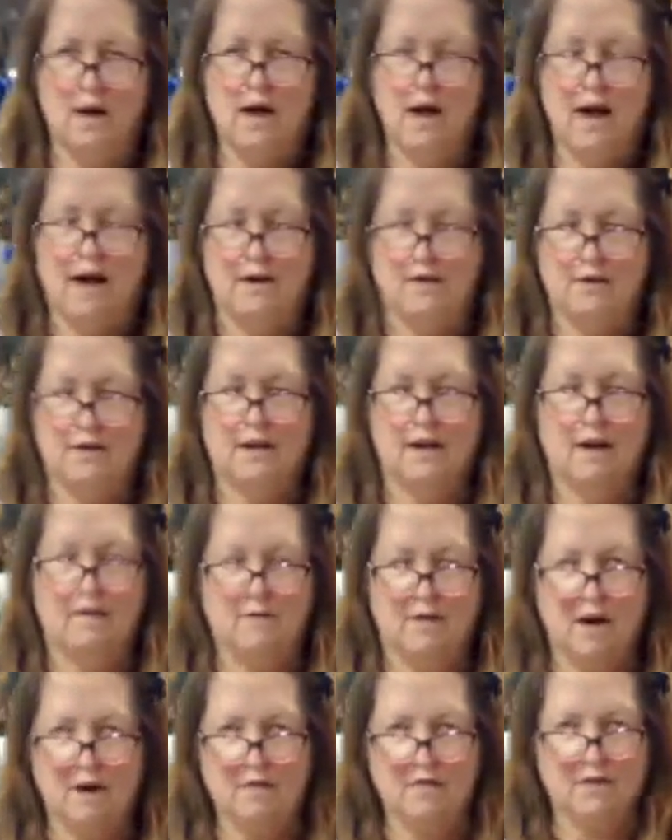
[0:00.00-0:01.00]
how you could have
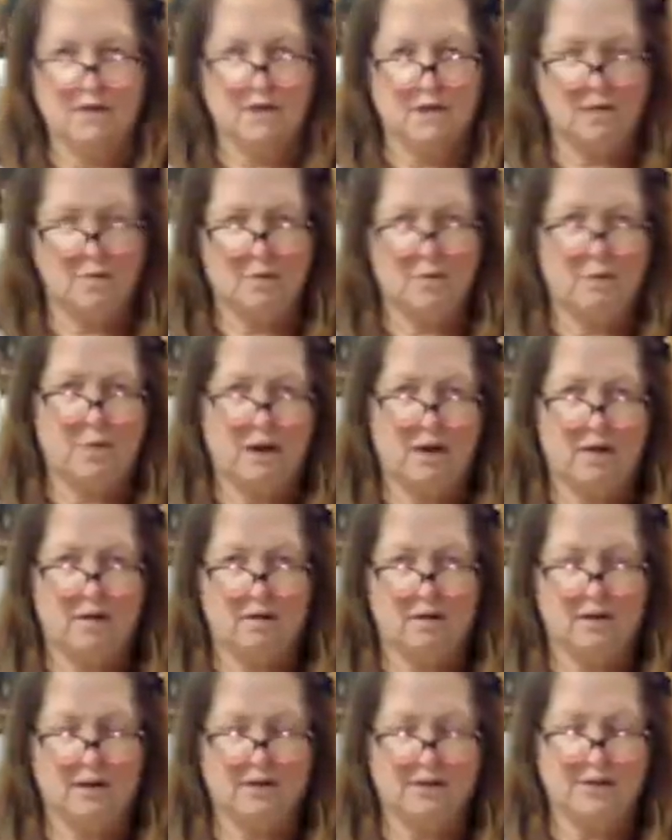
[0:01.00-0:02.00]
everything prepared
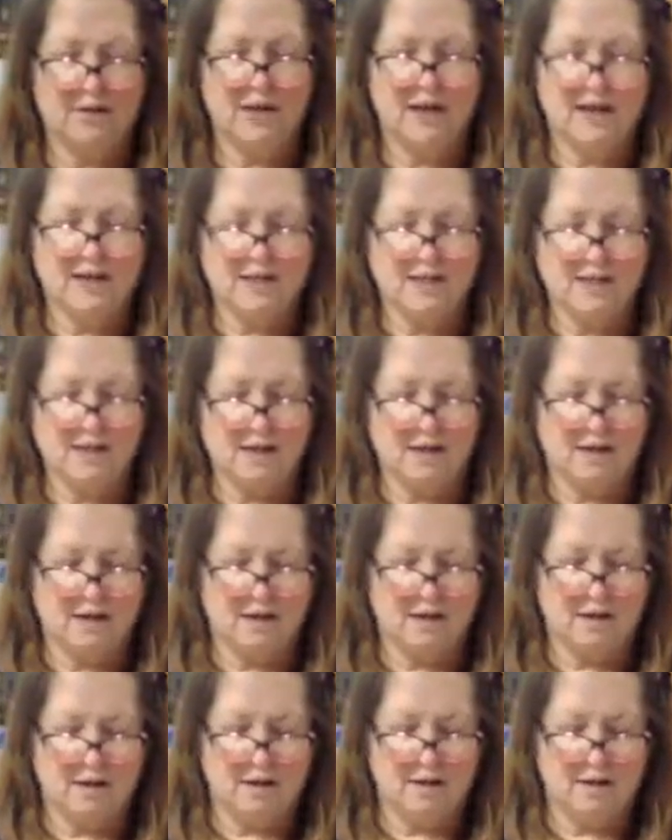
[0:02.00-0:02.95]
because the idea